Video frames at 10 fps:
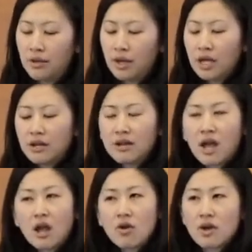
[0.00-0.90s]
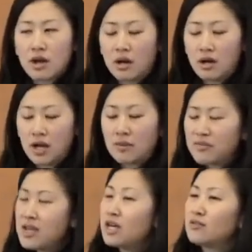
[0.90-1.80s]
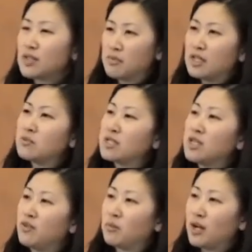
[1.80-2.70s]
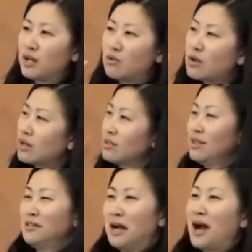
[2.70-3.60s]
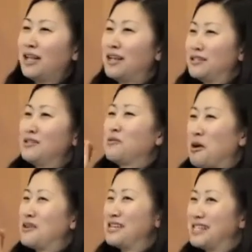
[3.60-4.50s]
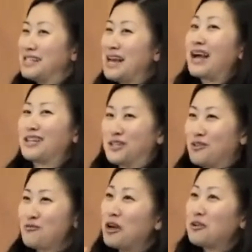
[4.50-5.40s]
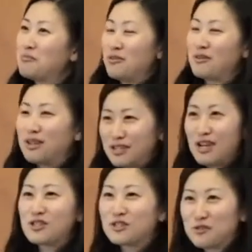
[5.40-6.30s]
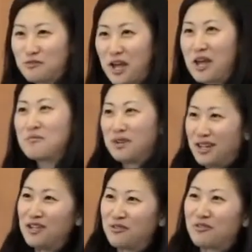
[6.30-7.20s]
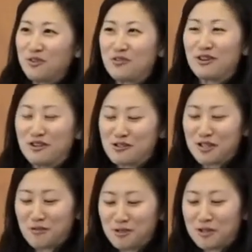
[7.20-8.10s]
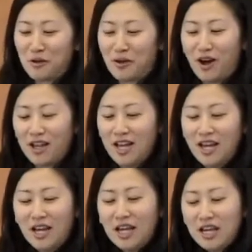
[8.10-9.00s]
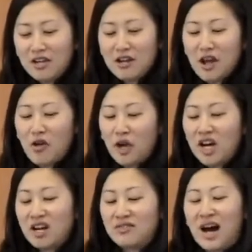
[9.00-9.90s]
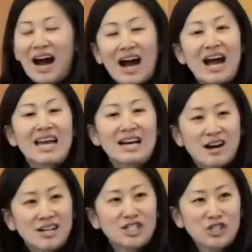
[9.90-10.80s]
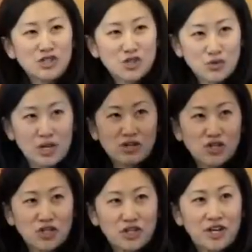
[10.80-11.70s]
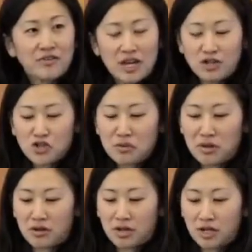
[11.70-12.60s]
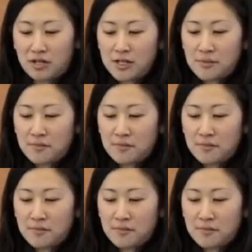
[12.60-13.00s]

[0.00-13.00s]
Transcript: In an area, and I'm thinking of something specific, but I don't want to highlight where it is exactly, so I'm trying to be intentionally vague, but enough for you to understand what's going on. In an area of high concentration of Asian Americans,